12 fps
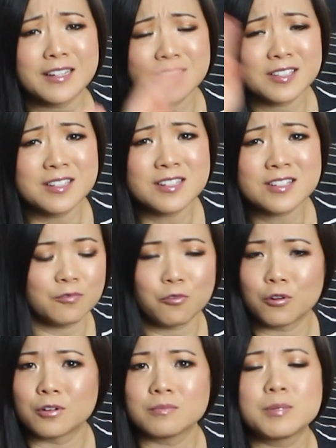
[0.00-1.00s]
lessons
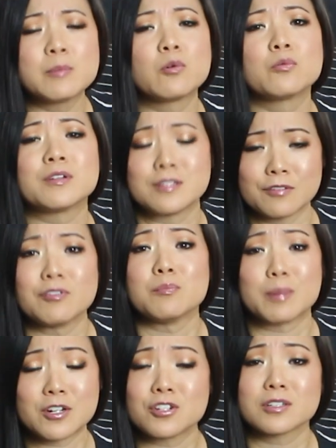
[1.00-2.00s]
for people with
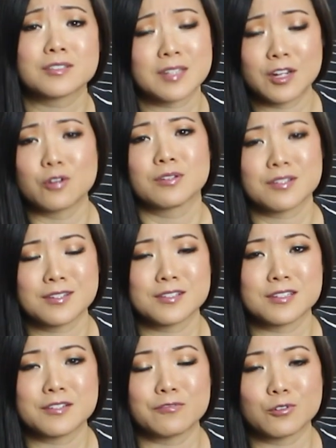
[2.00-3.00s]
different budget because I know this is
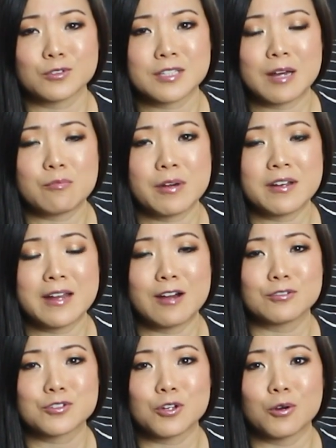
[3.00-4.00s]
a difficult time right
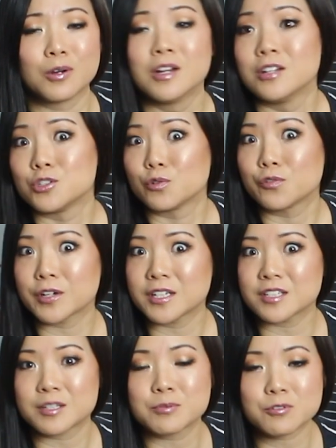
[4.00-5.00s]
now. So don't
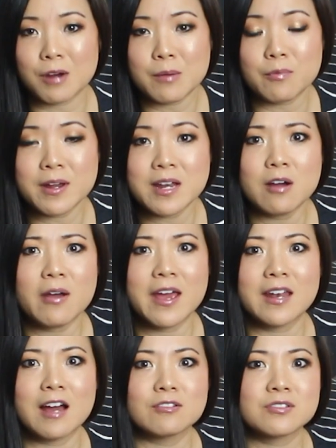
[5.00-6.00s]
forget to subscribe right now,
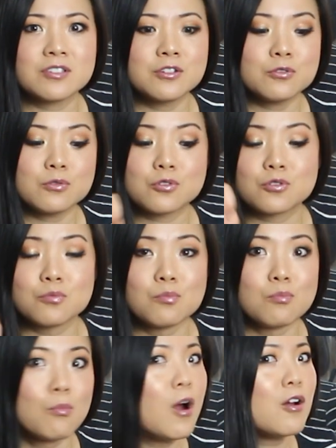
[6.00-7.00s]
and I'll see you
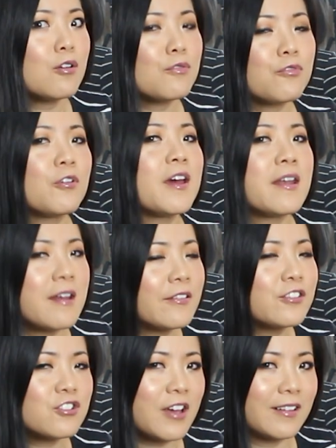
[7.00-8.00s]
tomorrow for
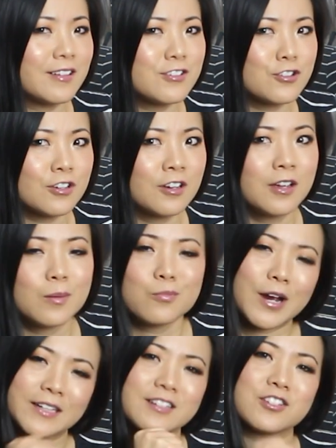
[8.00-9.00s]
another challenge,
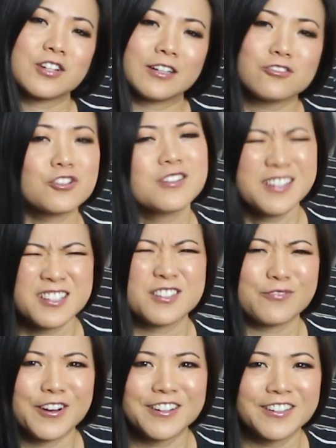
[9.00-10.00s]
practice challenge. This
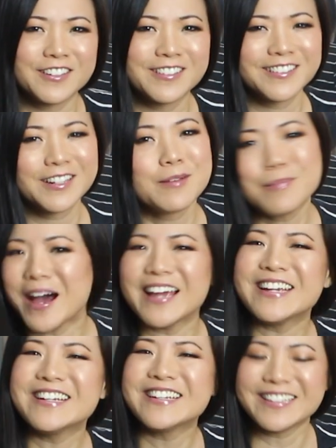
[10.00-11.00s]
is fun.
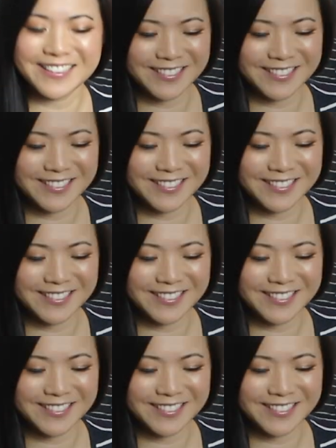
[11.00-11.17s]
Bye!